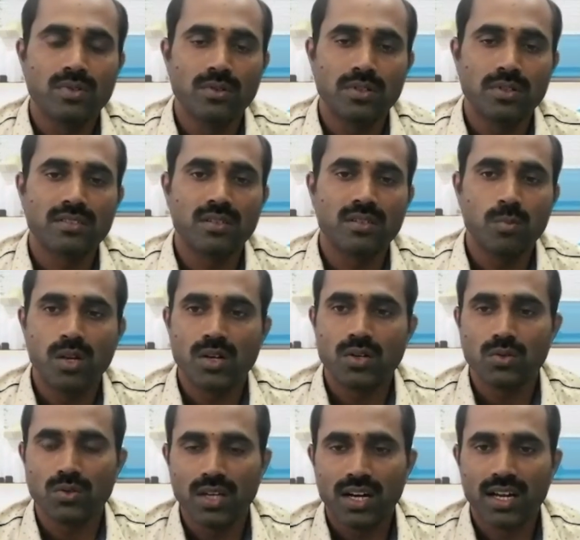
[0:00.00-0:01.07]
Okay, similar
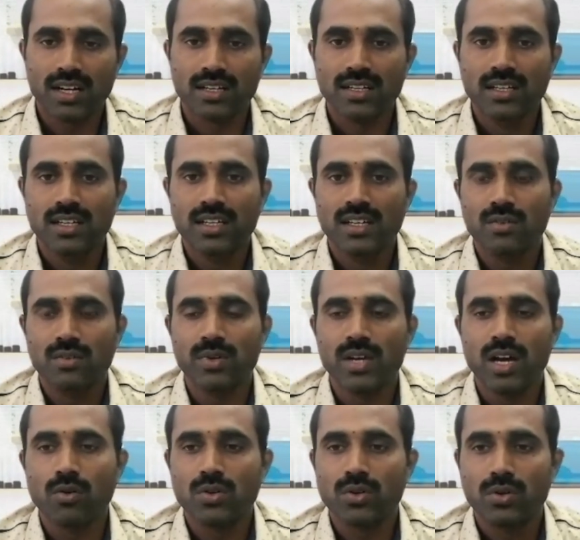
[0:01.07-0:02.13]
to that, we
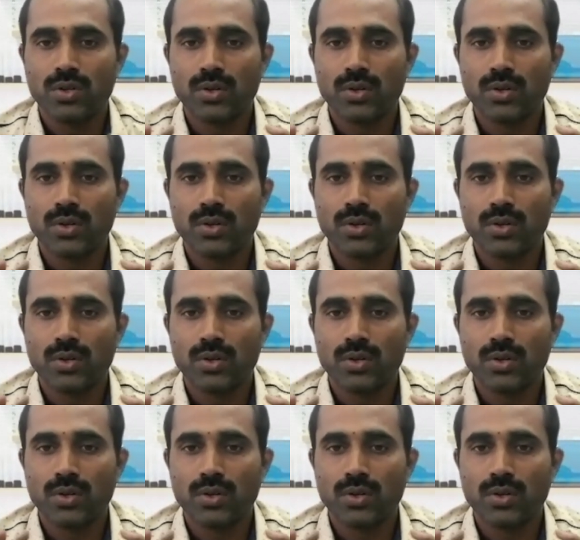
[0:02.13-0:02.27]
have to